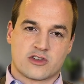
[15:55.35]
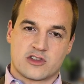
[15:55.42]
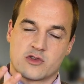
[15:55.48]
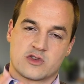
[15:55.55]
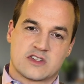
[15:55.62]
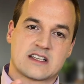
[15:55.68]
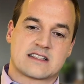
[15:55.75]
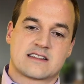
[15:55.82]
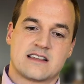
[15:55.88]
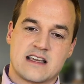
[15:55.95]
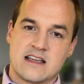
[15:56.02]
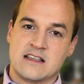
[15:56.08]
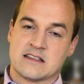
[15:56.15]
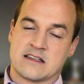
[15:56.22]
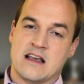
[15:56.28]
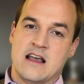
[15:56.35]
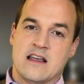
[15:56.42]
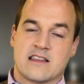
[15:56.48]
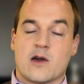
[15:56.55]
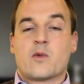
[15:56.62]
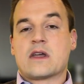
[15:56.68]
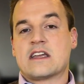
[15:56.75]
So there's 6 things
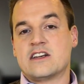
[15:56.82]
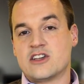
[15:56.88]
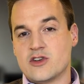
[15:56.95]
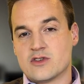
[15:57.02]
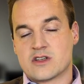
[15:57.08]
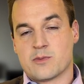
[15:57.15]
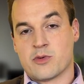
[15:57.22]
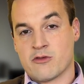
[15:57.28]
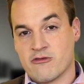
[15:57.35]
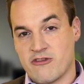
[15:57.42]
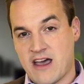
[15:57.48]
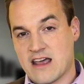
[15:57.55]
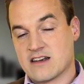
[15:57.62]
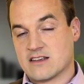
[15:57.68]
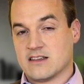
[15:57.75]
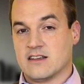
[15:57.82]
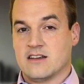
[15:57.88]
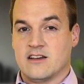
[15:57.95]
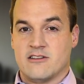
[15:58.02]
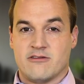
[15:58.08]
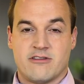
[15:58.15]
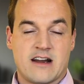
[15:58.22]
that we can do to prevent
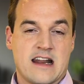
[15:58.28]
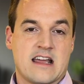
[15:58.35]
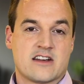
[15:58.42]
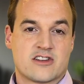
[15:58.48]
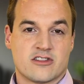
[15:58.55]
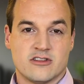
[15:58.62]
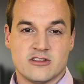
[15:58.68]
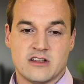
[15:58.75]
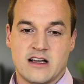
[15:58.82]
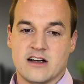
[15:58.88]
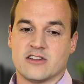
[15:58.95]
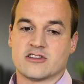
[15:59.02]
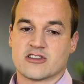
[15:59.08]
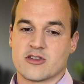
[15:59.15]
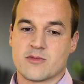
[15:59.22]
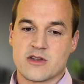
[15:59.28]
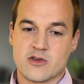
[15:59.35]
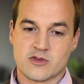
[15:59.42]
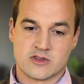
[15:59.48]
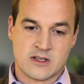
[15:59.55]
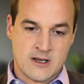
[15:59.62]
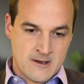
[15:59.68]
financial elder abuse.